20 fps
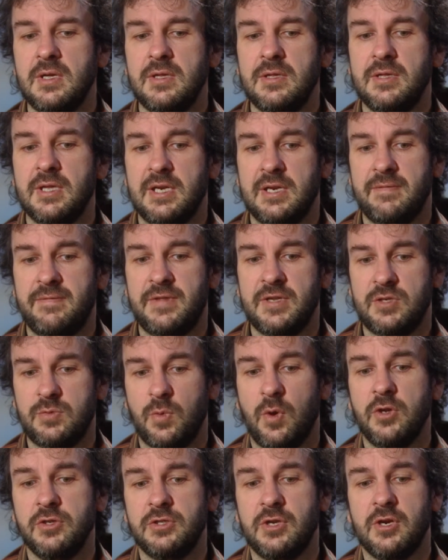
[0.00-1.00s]
that if this
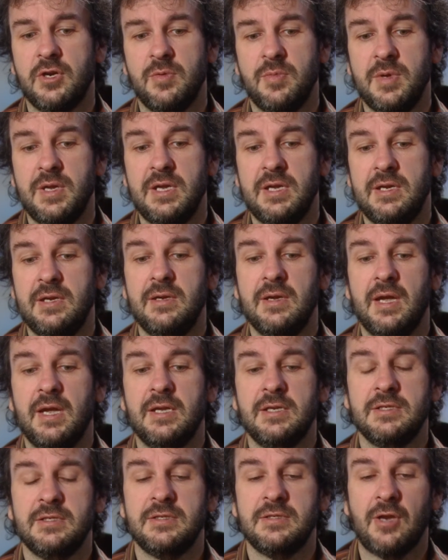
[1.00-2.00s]
was going to be
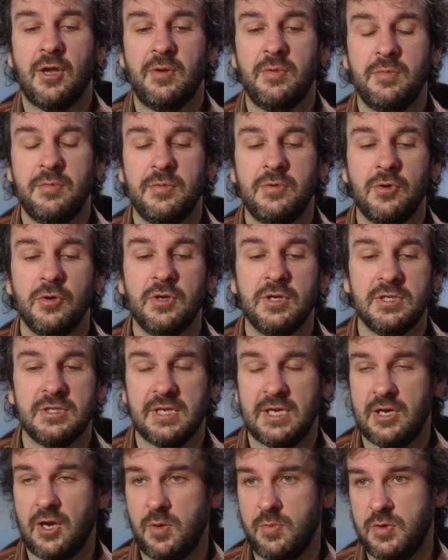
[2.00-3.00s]
as good as
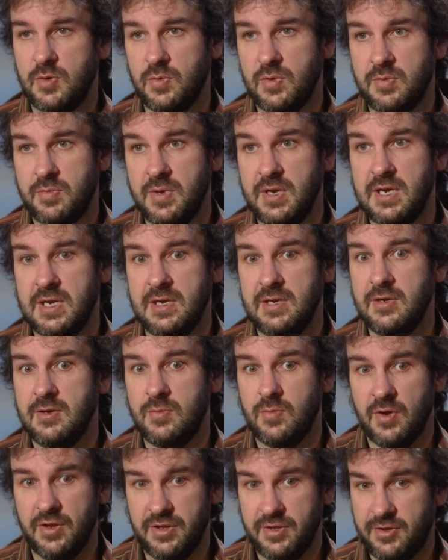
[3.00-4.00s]
they hoped it would be,
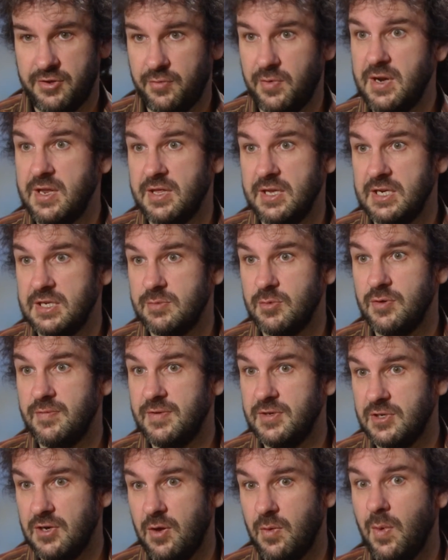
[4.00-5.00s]
you'd want three of these
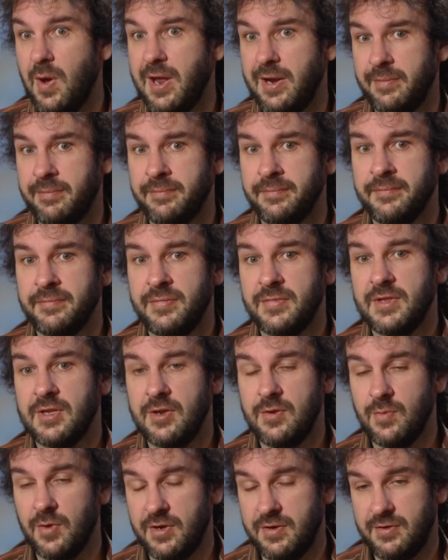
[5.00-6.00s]
movies, not one.
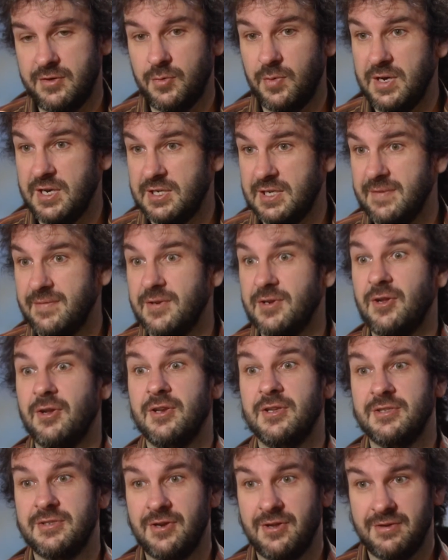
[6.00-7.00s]
You'd want
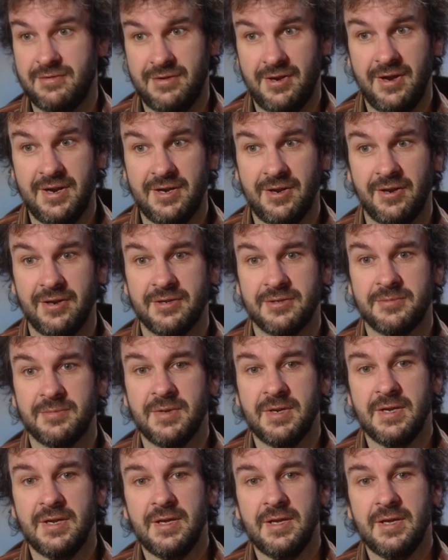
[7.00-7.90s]
$27, not $9.